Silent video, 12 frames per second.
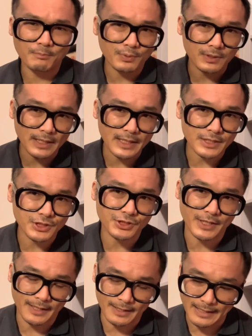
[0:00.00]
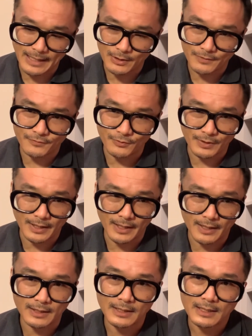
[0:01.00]
Please check it out if you
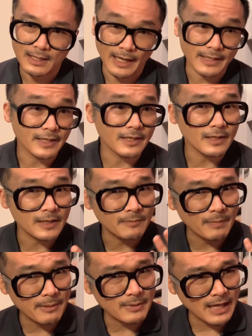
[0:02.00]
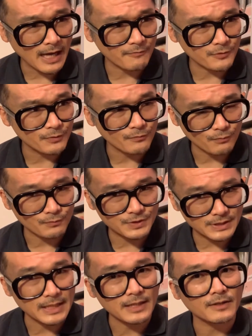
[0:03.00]
can. Ideally, maybe after you've
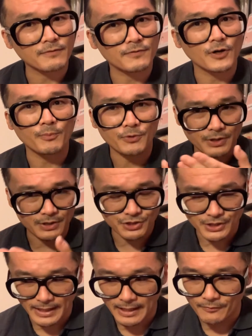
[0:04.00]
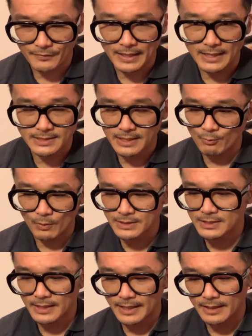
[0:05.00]
seen the film, you can check out the essay.
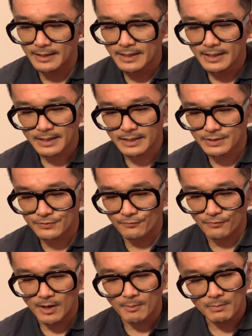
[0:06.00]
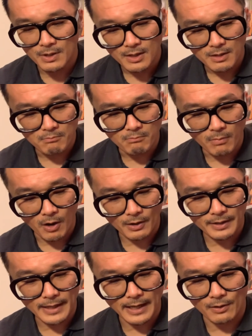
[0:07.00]
Once again, it is from
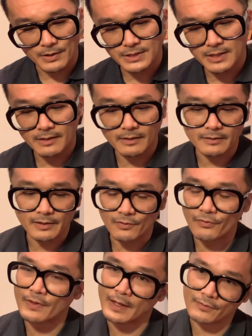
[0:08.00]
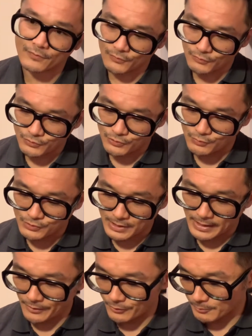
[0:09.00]
Mark Harris, The Little Things You Do
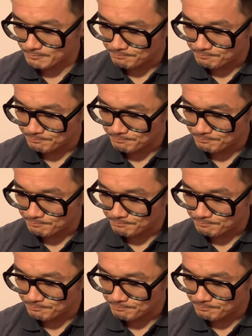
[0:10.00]
Together.